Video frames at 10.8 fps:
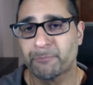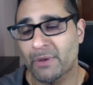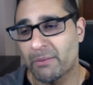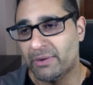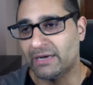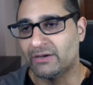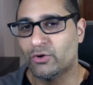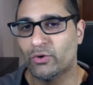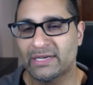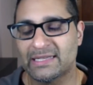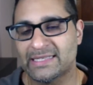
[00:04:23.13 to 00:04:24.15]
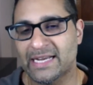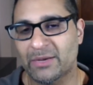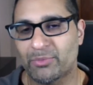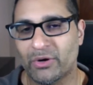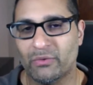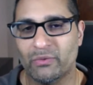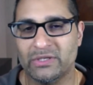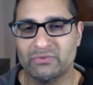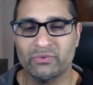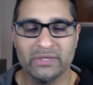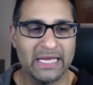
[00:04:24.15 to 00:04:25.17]
But going into the second point was
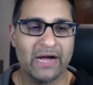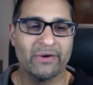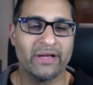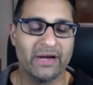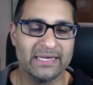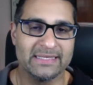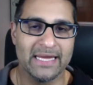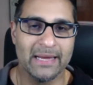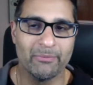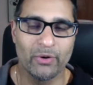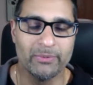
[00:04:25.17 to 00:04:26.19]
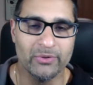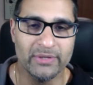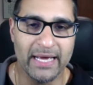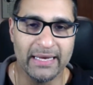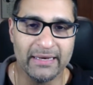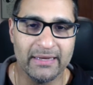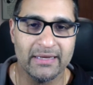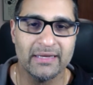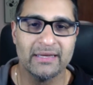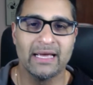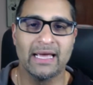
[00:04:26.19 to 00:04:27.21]
really how he got his name, CryptoDad.
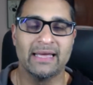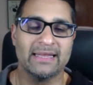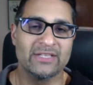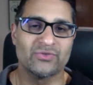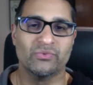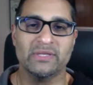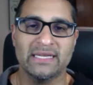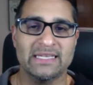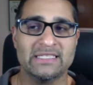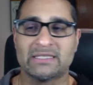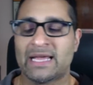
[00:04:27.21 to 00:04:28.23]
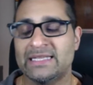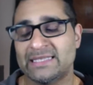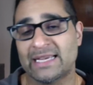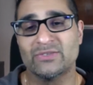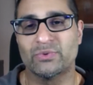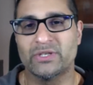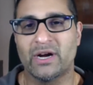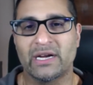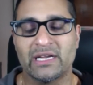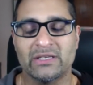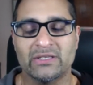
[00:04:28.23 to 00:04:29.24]
And that's really his kids were
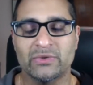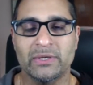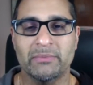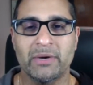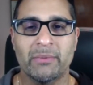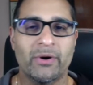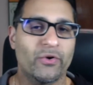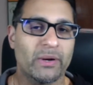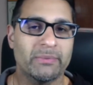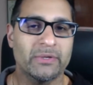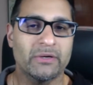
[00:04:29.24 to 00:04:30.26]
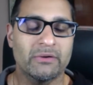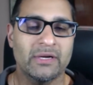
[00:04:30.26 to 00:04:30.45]
talking to him about crypto.